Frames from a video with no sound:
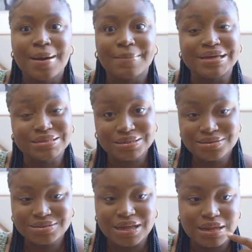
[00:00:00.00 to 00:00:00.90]
my
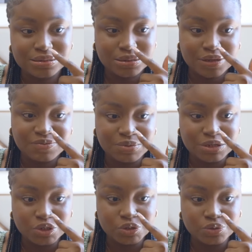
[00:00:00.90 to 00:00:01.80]
teeth started to give
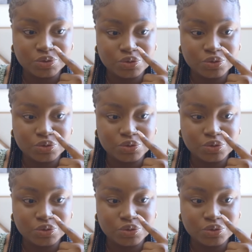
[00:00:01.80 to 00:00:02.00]
me issues,